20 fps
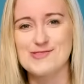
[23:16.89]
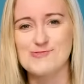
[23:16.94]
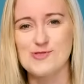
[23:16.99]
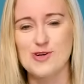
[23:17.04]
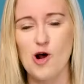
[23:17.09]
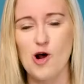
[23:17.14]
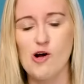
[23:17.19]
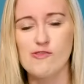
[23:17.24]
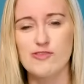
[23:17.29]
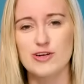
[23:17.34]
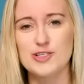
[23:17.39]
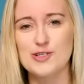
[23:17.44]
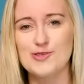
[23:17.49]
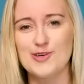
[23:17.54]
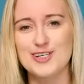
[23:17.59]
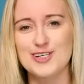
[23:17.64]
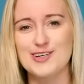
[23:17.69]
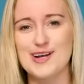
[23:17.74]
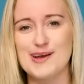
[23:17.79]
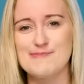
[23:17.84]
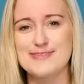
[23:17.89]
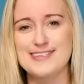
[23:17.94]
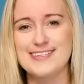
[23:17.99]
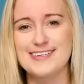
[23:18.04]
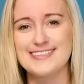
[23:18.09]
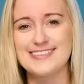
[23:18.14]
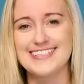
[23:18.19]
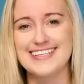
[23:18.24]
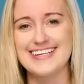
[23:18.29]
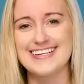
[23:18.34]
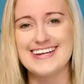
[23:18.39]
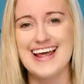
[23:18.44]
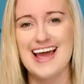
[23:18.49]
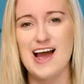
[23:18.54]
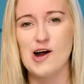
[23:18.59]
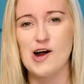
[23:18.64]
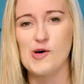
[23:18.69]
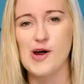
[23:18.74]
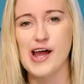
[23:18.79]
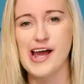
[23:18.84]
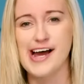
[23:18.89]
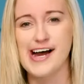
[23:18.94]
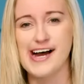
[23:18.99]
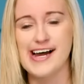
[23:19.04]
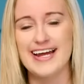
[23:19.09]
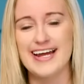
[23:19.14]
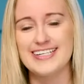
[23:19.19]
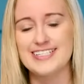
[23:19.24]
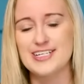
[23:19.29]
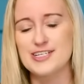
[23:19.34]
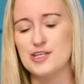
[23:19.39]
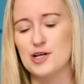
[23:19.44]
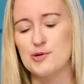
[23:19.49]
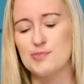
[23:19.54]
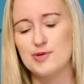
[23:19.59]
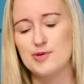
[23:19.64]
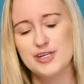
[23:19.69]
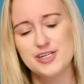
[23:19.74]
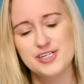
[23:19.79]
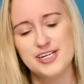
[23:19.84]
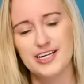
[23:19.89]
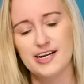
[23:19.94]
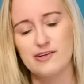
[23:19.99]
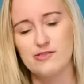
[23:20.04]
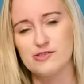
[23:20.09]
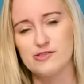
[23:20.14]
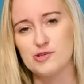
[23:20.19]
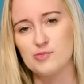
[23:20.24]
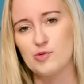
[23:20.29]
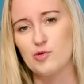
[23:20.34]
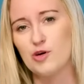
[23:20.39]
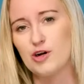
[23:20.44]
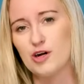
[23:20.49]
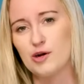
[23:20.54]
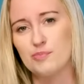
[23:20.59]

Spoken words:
We're over 200 episodes in now, and just appreciate everyone's support.